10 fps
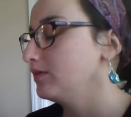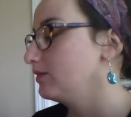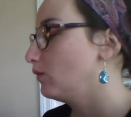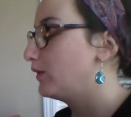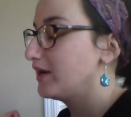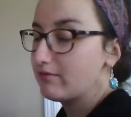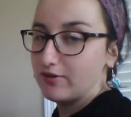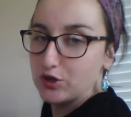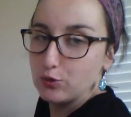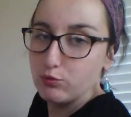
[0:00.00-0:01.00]
Whenever
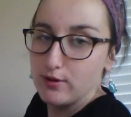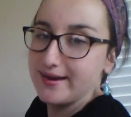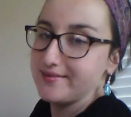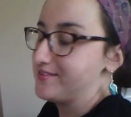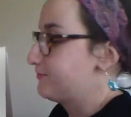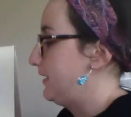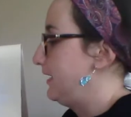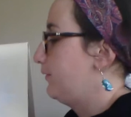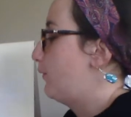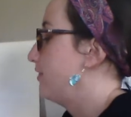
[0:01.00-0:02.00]
you practice reading
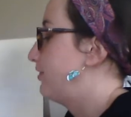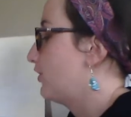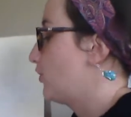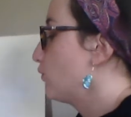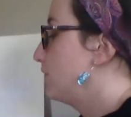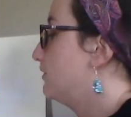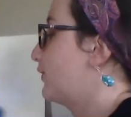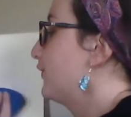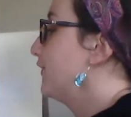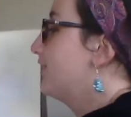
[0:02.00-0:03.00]
with your
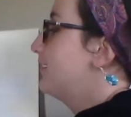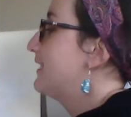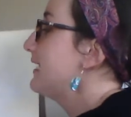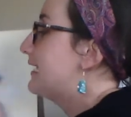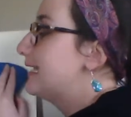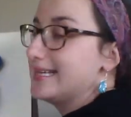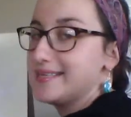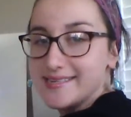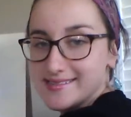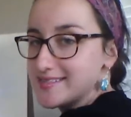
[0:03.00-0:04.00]
learner, it
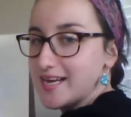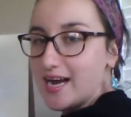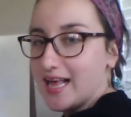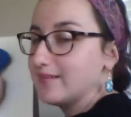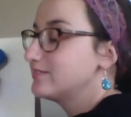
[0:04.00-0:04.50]
does not have to